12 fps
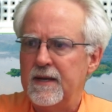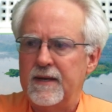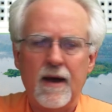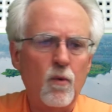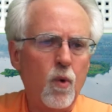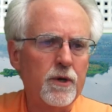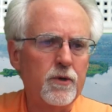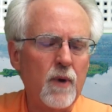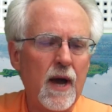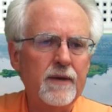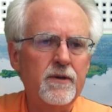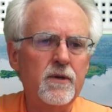Now what do
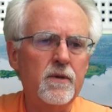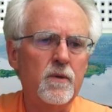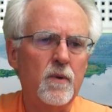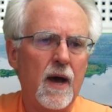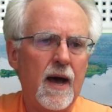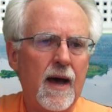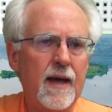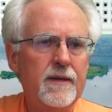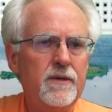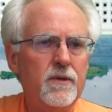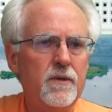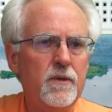I do? I
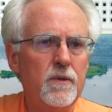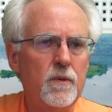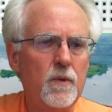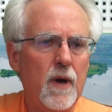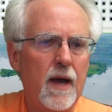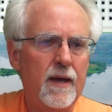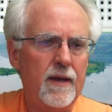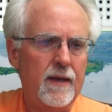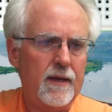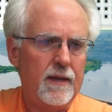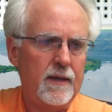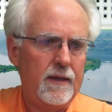do
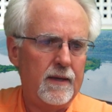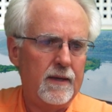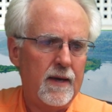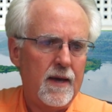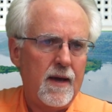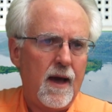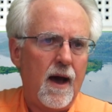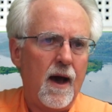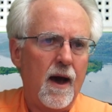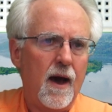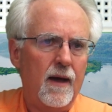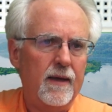a
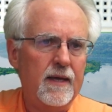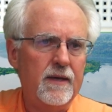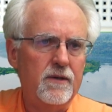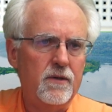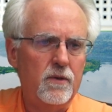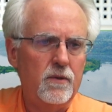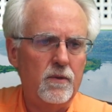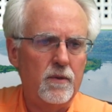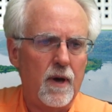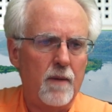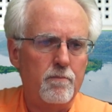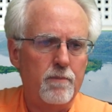uh, into
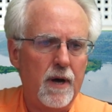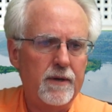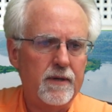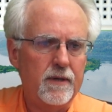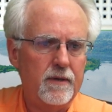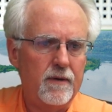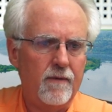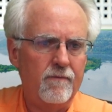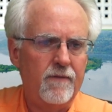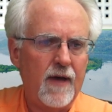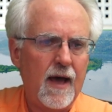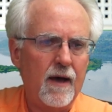button
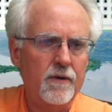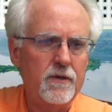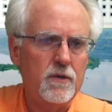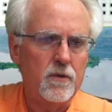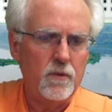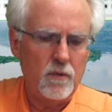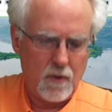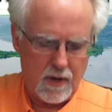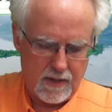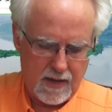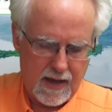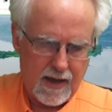value
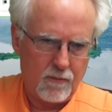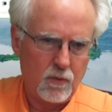I